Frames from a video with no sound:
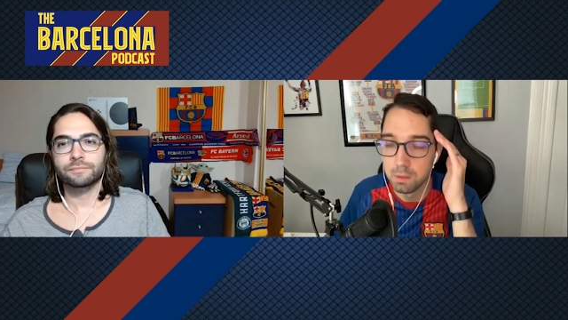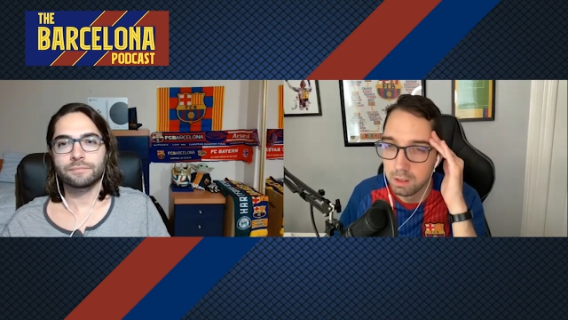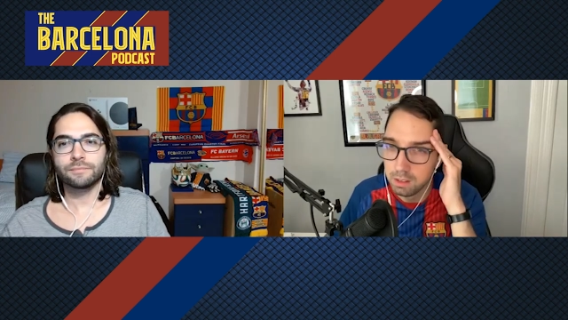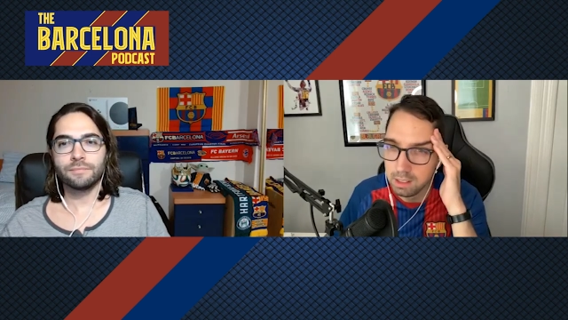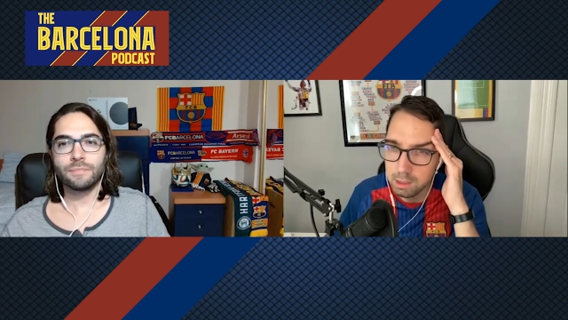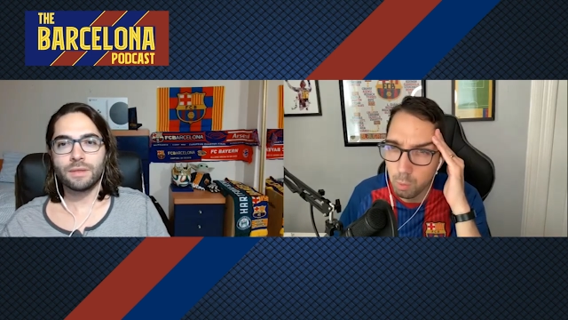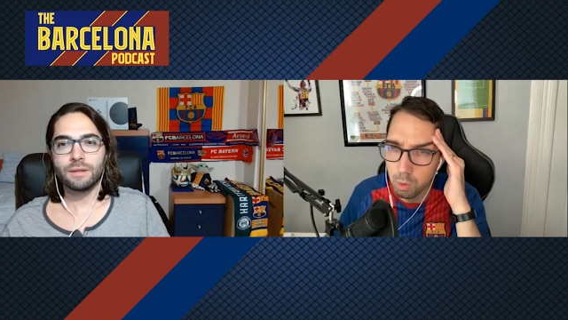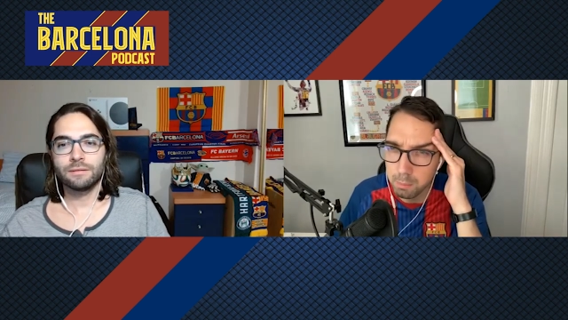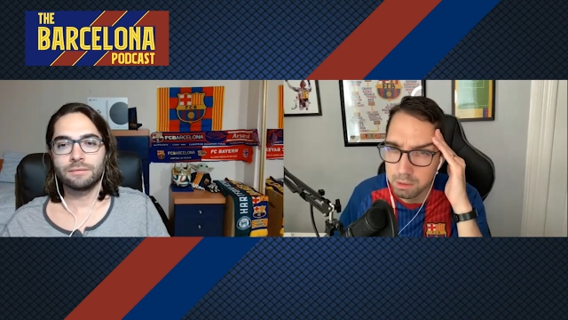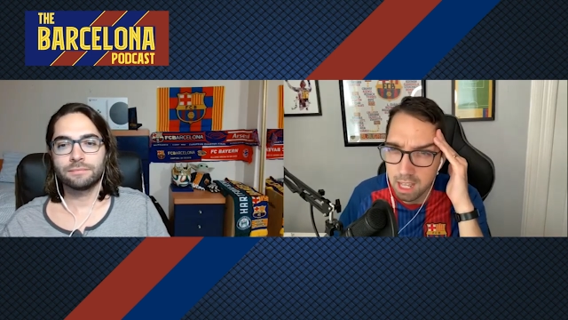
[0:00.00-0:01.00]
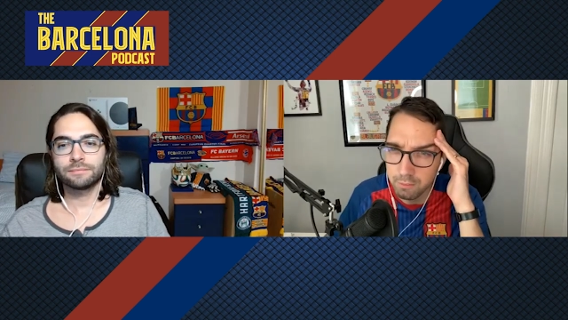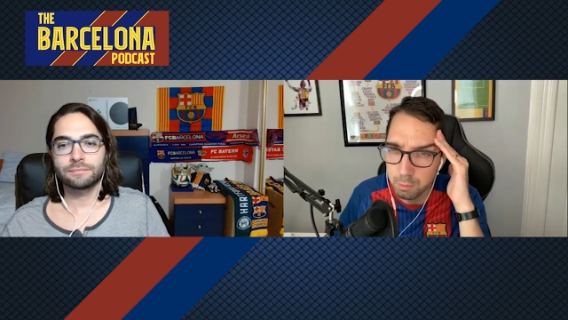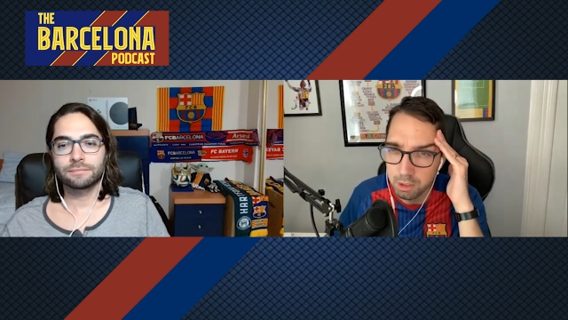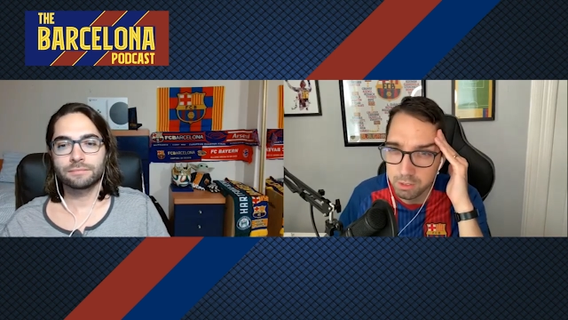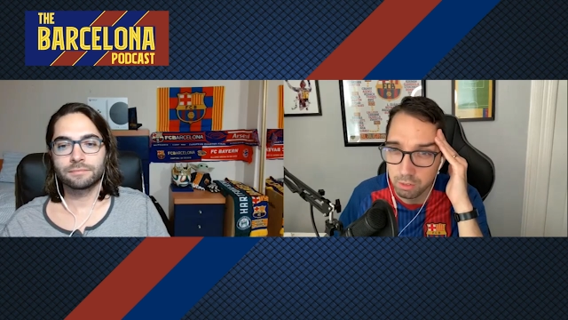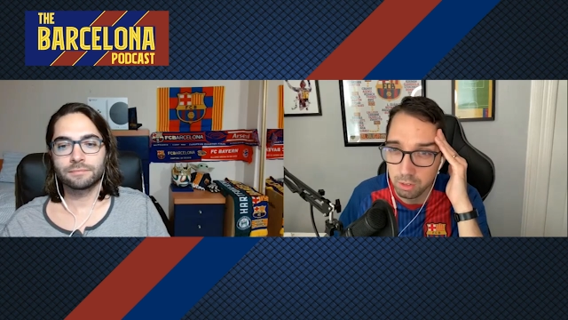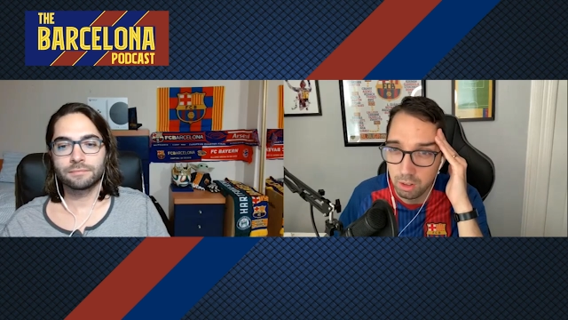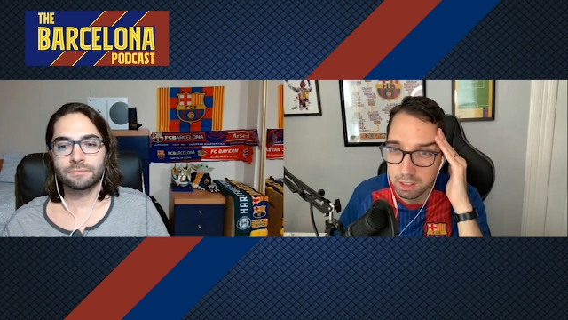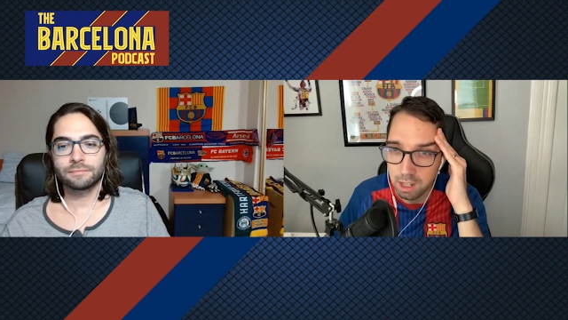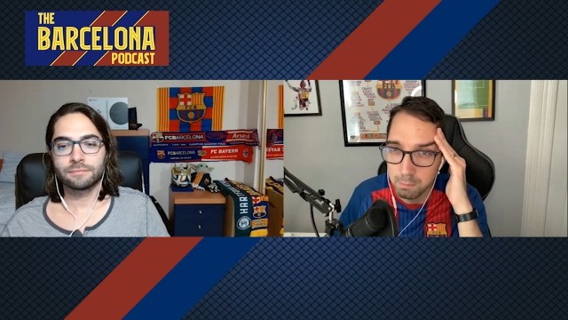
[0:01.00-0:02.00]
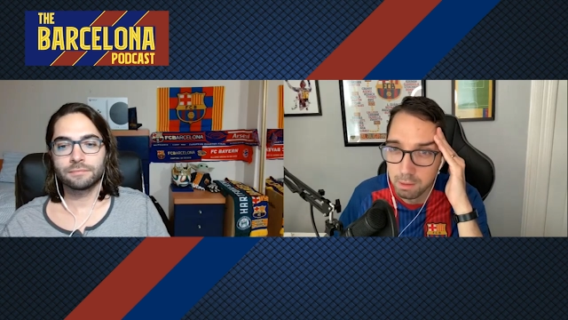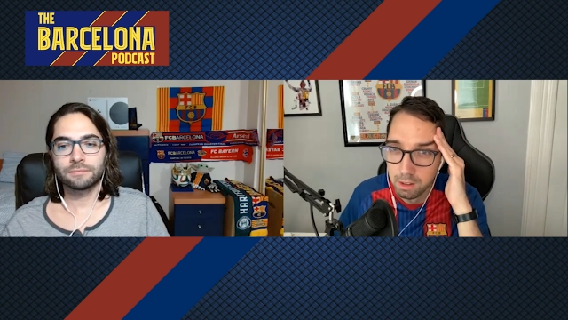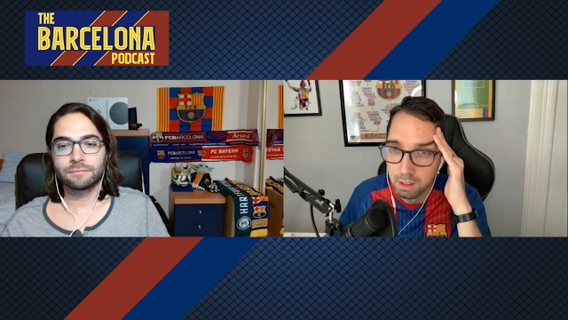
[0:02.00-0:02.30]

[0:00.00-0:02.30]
Speaker 1: The he wore number ten for Barca for a long time.